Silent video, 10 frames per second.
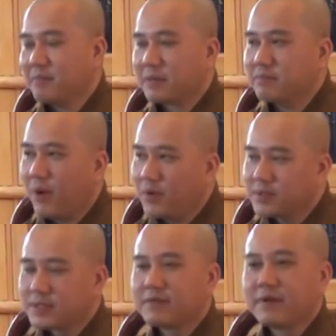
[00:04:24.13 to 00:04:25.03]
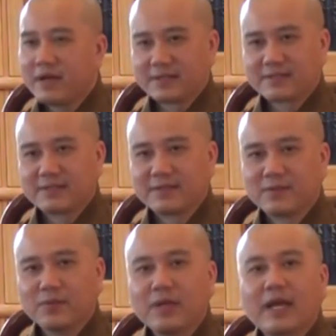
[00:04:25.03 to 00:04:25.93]
But most of us,
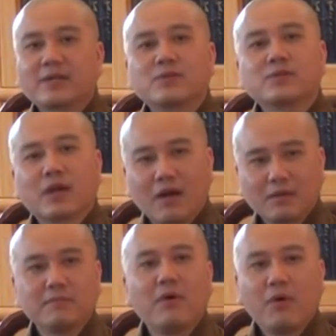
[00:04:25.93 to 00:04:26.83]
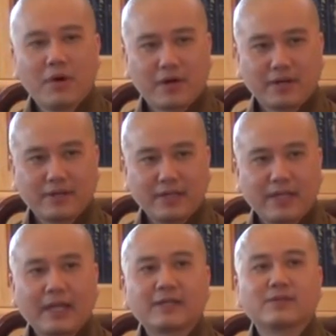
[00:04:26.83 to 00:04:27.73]
we like to talk more
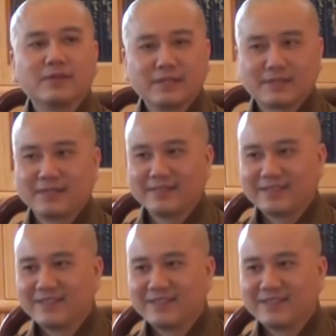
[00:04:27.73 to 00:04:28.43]
than like to listen,